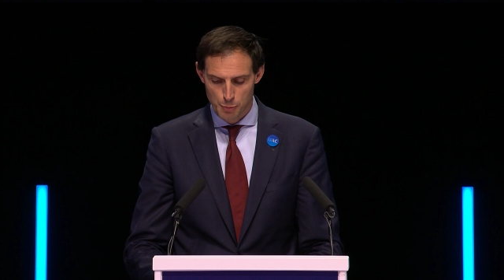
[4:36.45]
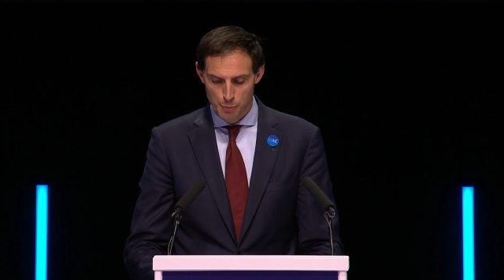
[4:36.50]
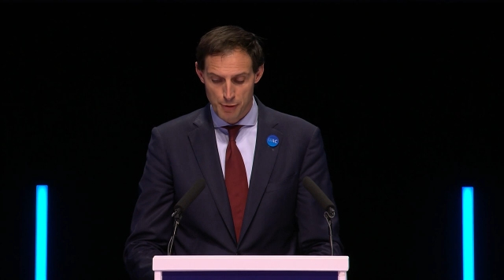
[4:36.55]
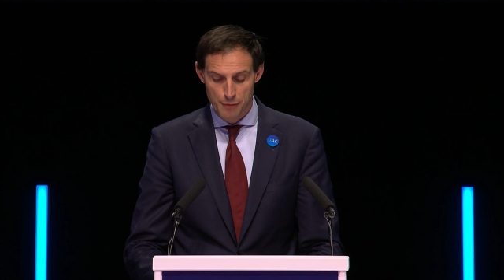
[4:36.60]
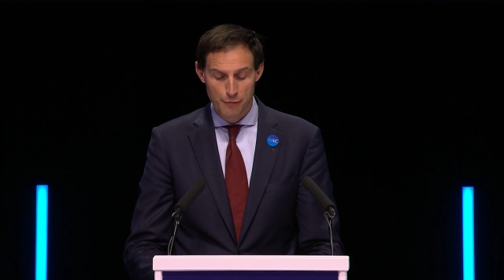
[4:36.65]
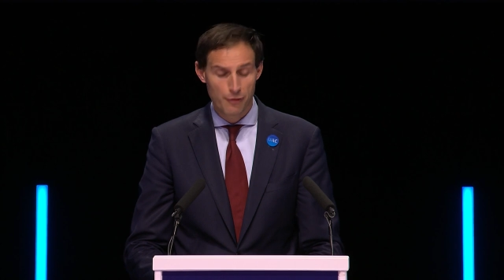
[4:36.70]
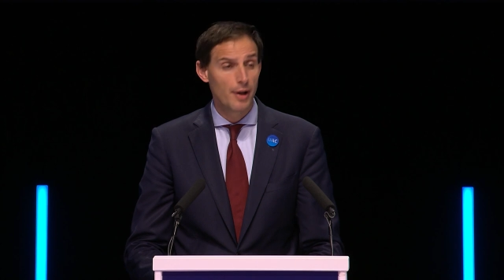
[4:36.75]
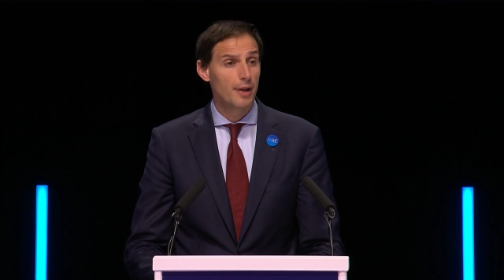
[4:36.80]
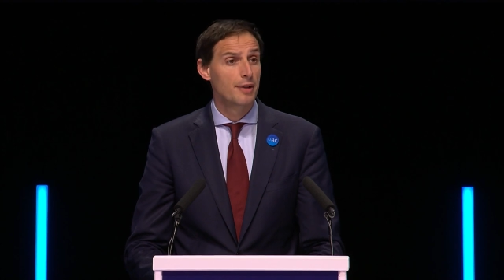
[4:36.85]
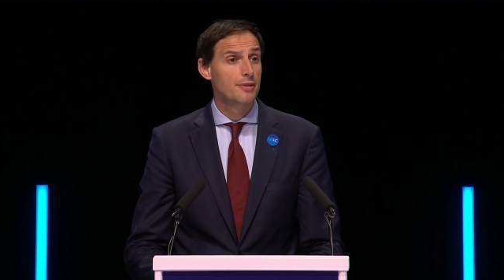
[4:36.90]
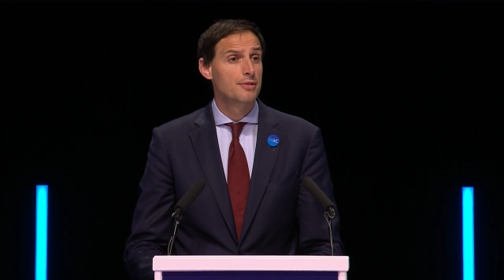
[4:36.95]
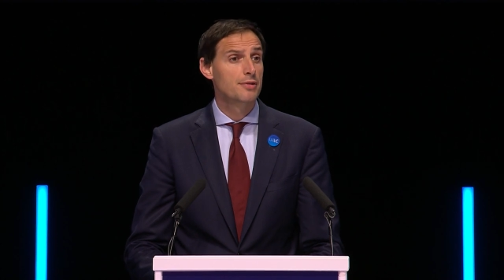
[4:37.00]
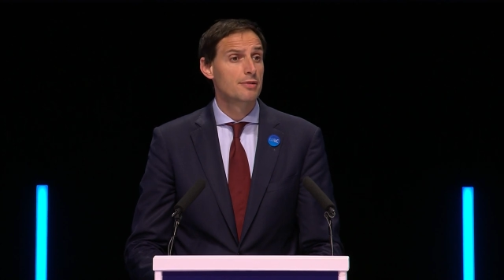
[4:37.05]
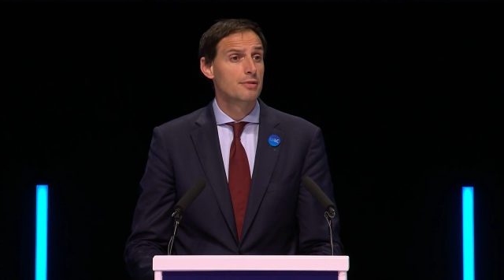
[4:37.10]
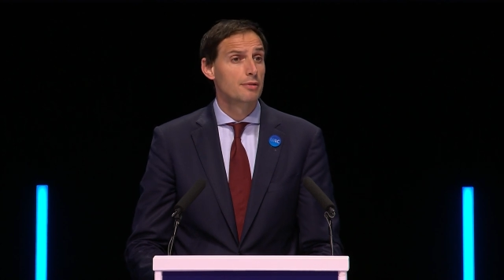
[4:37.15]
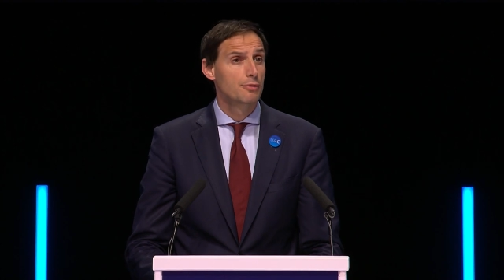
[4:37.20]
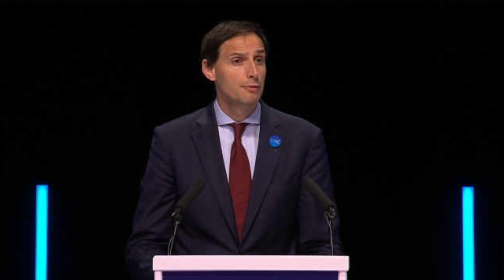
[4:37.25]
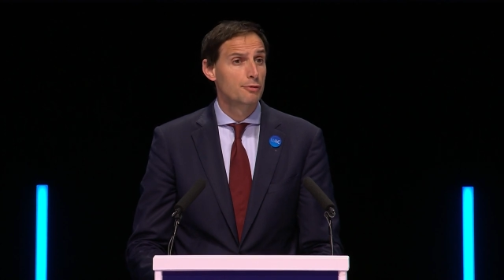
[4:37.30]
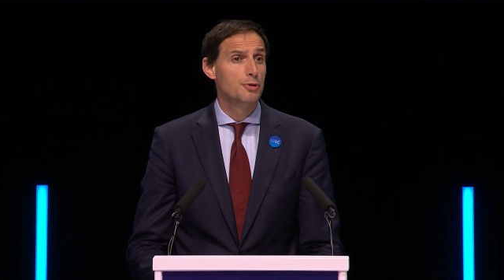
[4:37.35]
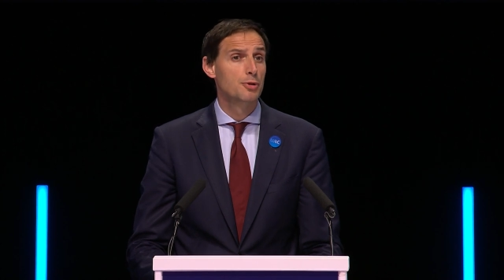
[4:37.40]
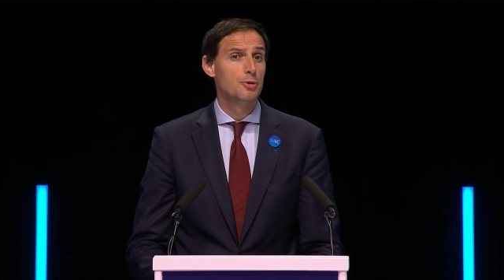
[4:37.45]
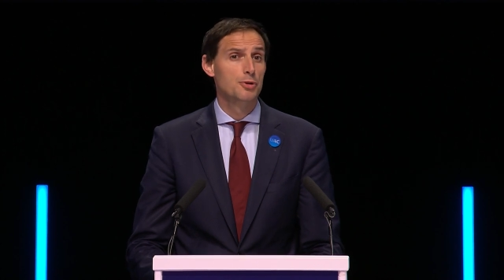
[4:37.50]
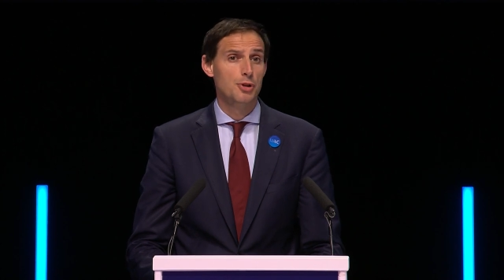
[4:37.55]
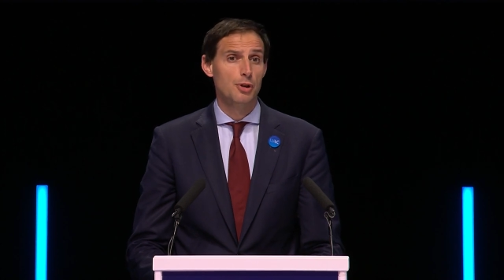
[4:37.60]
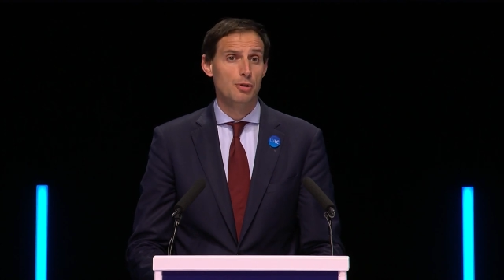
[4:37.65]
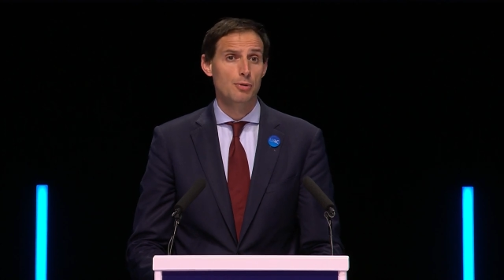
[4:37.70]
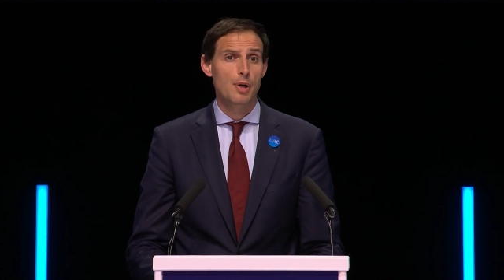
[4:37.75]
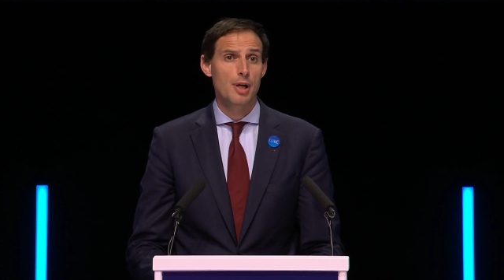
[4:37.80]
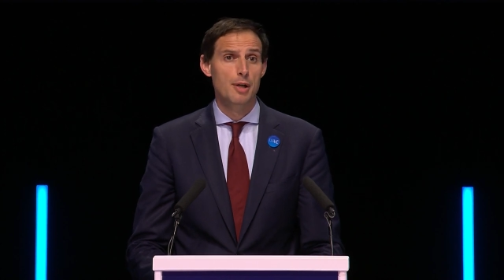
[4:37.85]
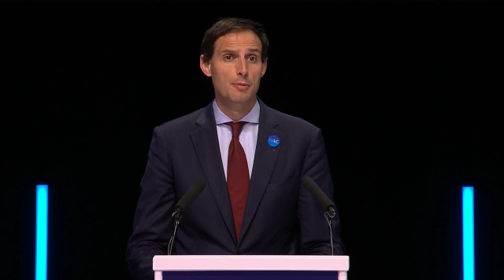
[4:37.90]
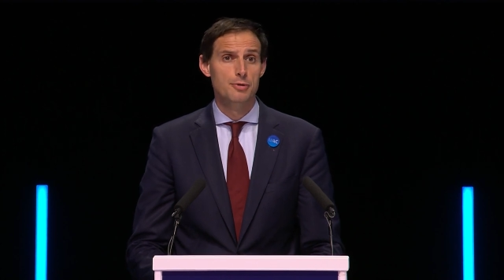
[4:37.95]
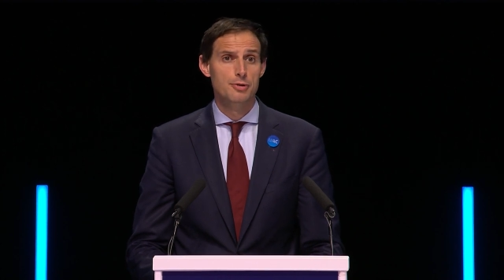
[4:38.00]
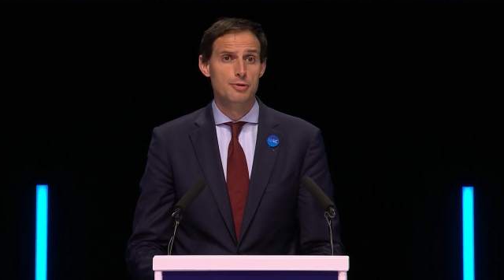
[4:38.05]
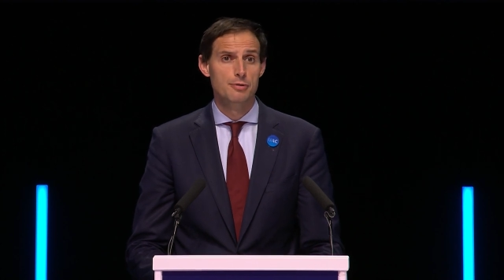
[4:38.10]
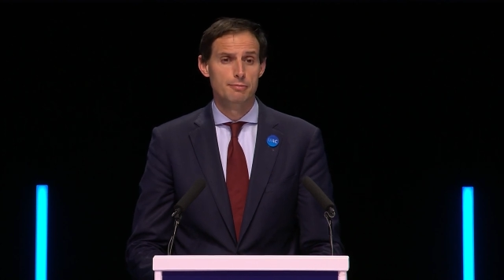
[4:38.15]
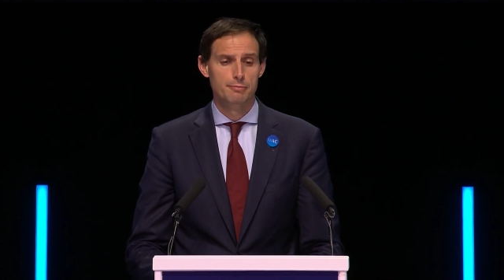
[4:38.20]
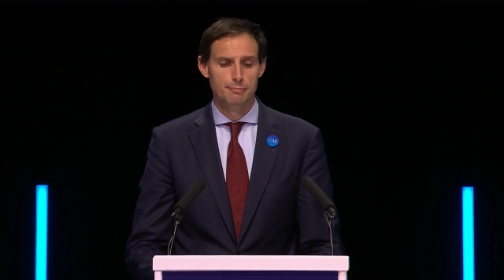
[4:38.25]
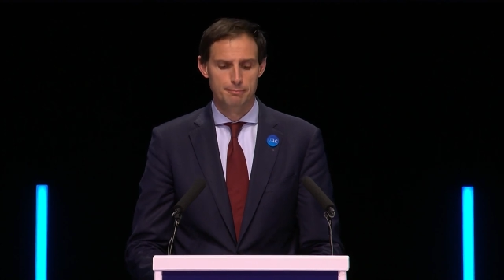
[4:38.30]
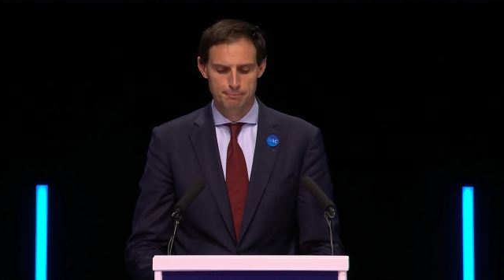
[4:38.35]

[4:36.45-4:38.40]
prevent future crimes.